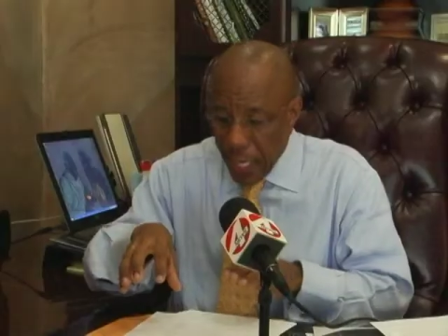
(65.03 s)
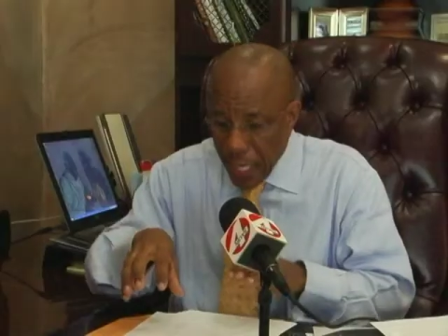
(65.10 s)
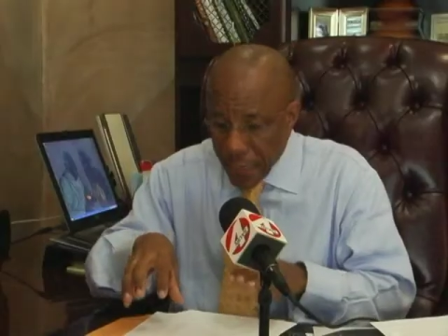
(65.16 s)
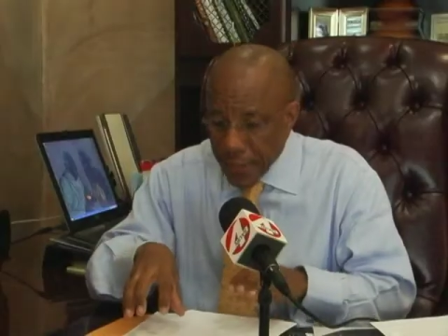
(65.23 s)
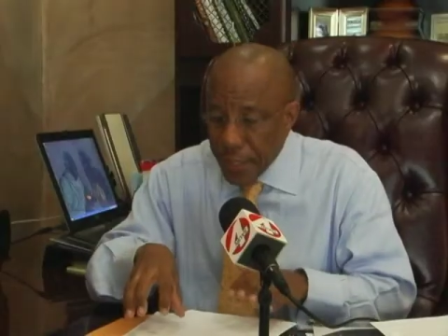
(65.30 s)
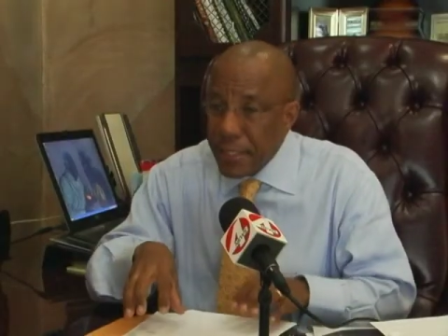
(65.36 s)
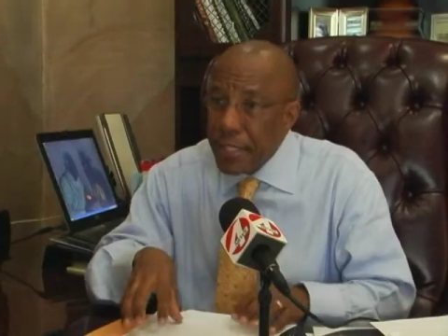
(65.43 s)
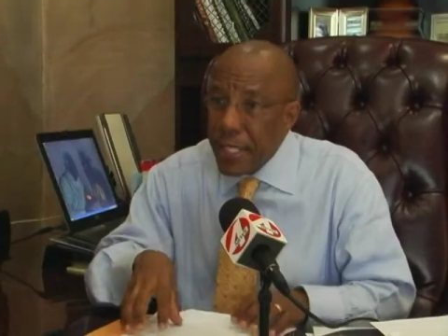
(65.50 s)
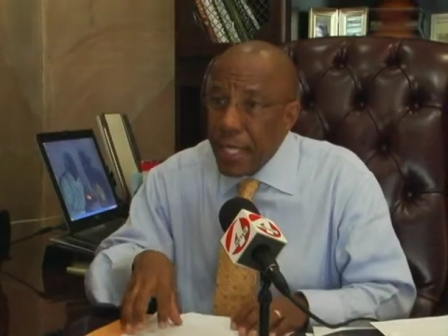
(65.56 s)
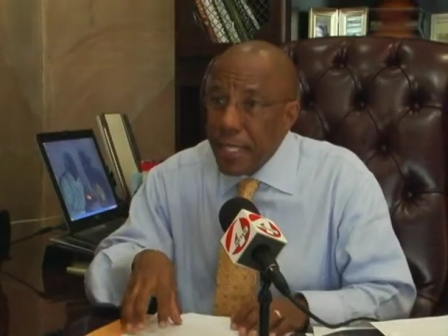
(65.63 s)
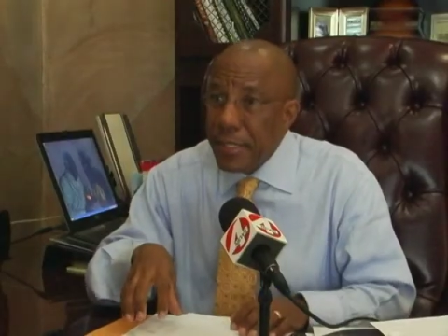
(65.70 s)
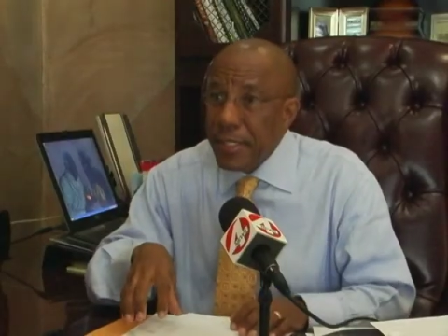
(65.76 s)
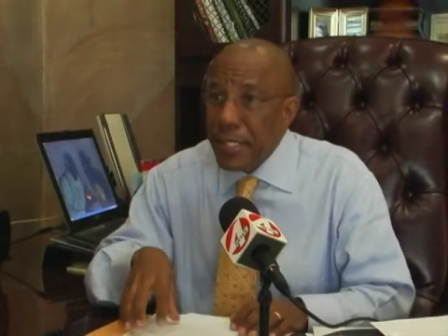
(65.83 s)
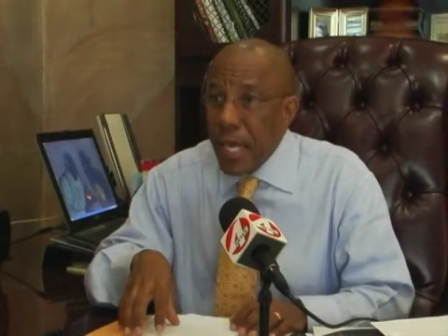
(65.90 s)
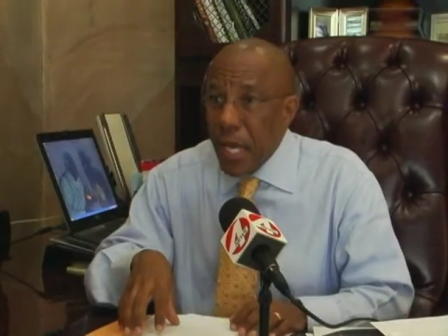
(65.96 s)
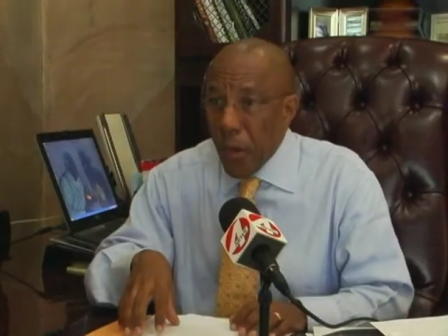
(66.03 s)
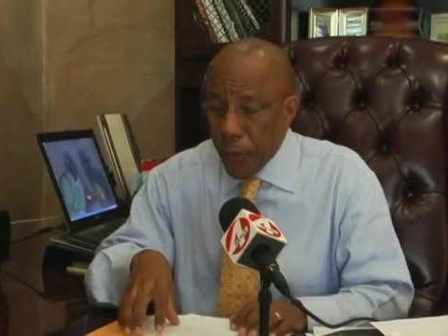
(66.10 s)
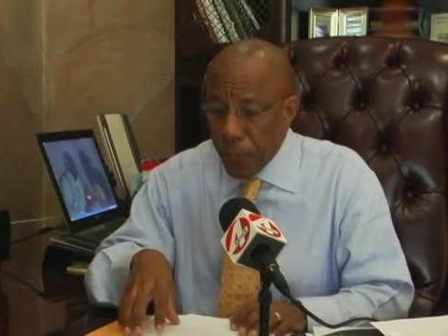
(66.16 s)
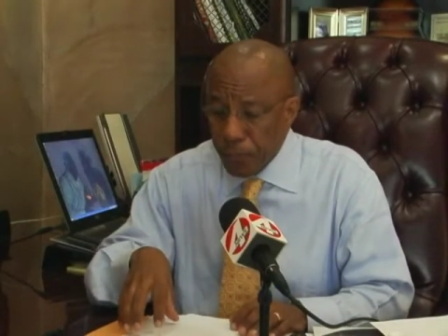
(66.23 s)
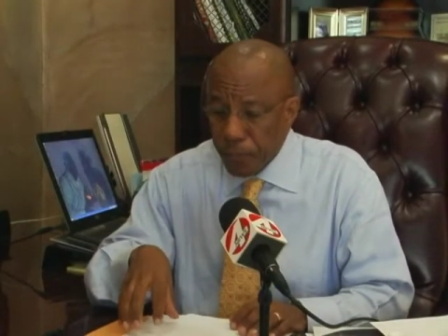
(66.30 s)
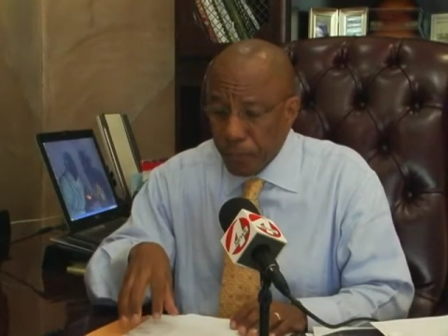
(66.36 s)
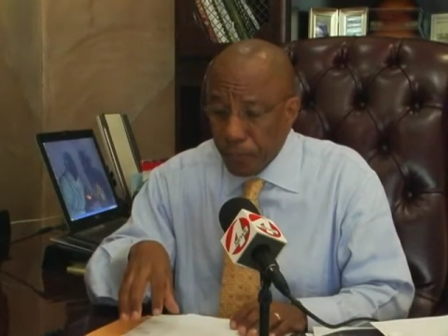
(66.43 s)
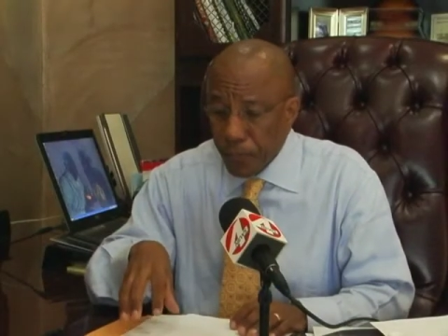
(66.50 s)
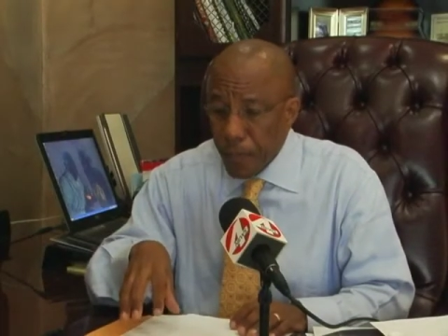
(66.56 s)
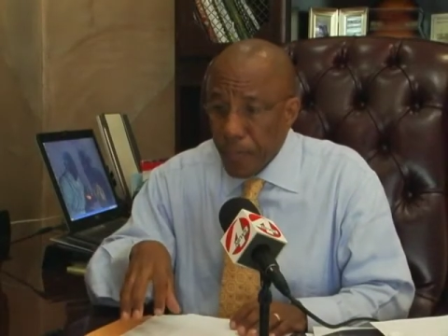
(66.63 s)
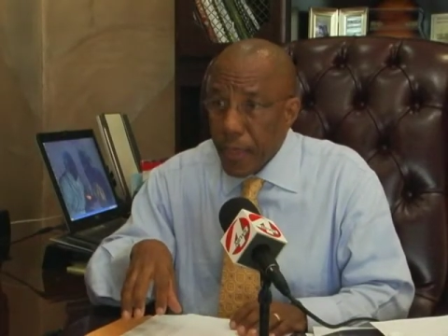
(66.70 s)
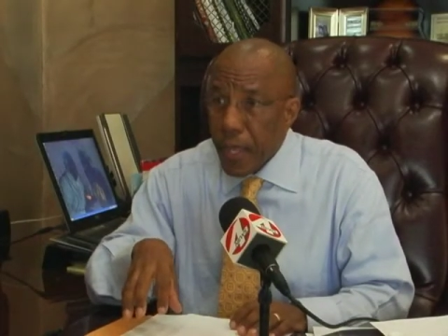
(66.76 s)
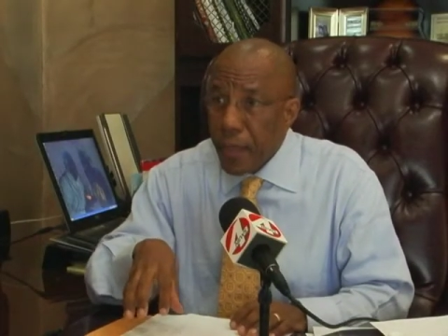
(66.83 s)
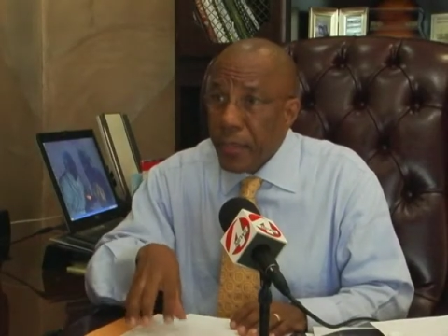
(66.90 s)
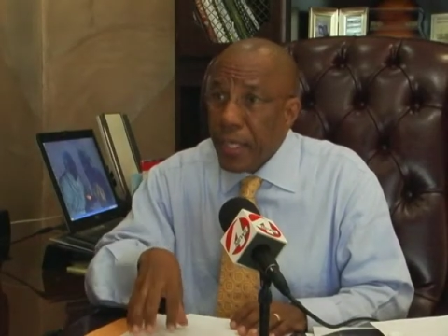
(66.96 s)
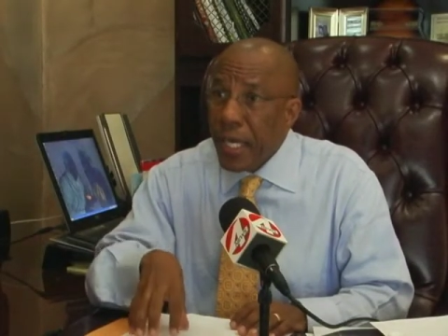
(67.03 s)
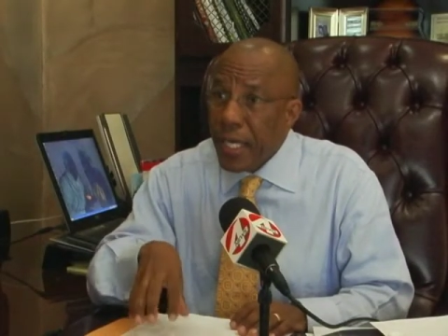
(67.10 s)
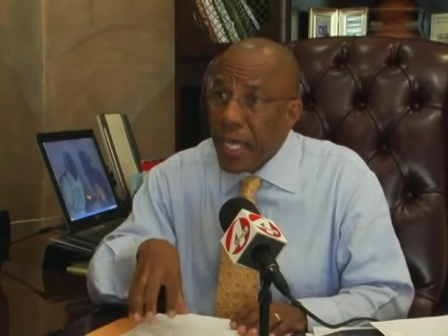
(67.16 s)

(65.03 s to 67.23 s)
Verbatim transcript: As it stands now, there are